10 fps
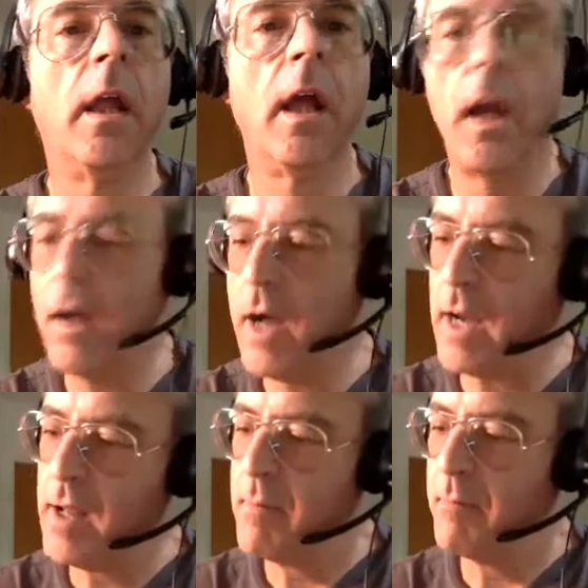All
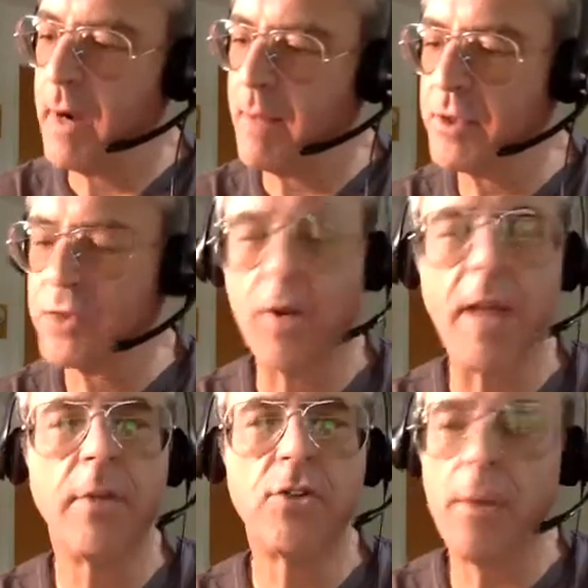right. My name is
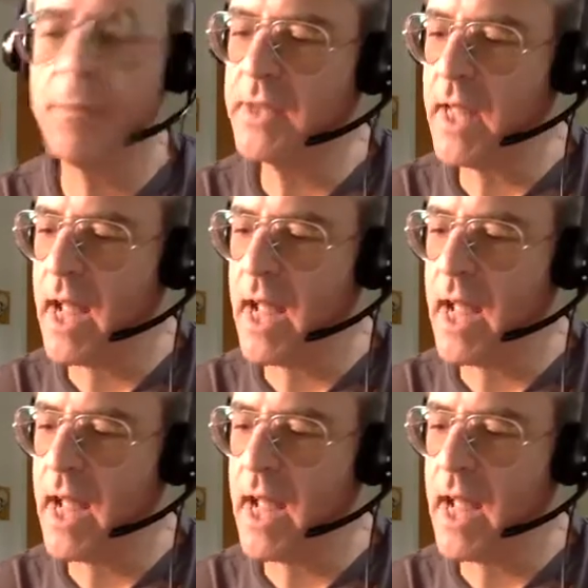Raymond Drumstott.